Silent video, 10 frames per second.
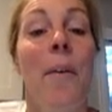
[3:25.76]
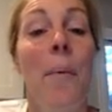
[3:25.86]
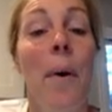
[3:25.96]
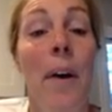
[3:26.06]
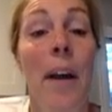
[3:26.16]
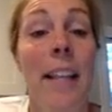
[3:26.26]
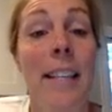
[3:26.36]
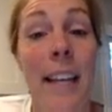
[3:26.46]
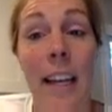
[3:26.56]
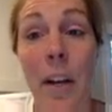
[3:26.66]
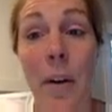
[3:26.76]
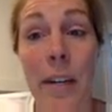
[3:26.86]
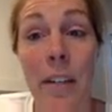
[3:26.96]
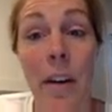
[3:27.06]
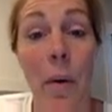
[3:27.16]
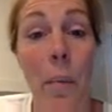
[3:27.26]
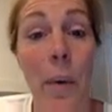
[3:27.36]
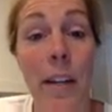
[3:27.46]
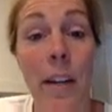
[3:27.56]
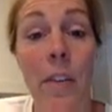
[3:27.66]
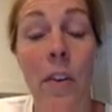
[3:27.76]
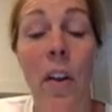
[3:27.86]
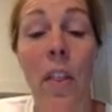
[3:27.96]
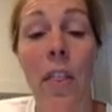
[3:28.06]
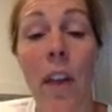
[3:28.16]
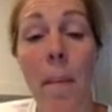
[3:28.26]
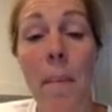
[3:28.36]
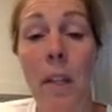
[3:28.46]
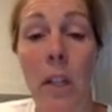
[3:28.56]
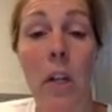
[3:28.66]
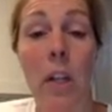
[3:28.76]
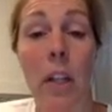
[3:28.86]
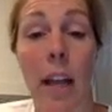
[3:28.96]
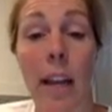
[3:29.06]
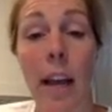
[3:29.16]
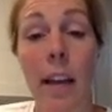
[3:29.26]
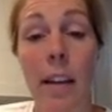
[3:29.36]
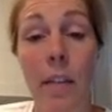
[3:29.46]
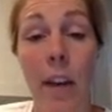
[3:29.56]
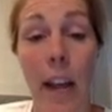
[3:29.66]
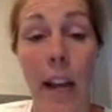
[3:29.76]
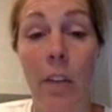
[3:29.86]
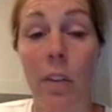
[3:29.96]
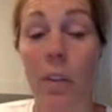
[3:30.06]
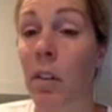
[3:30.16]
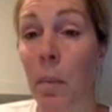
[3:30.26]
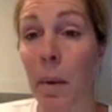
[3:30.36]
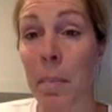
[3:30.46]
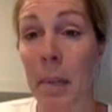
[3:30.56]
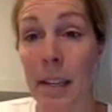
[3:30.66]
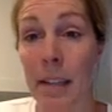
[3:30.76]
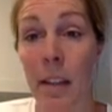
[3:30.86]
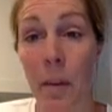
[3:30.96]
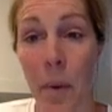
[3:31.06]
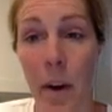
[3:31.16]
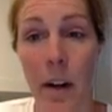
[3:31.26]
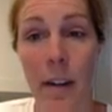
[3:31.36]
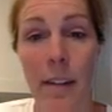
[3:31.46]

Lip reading: Okay, the second question, what does your thumb look like at different angles when placed in the water?